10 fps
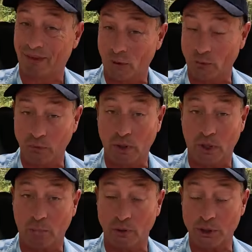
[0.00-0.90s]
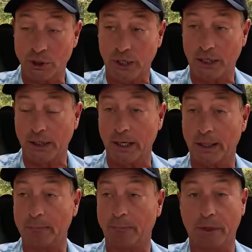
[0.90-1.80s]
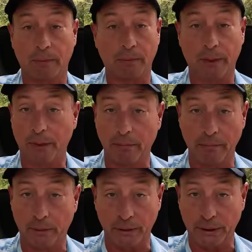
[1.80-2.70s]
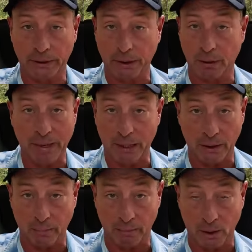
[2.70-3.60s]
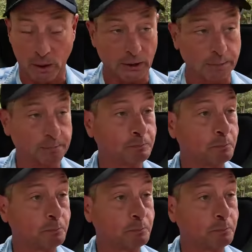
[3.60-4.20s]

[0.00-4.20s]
they would really appreciate that. They they don't know anything about it apparently.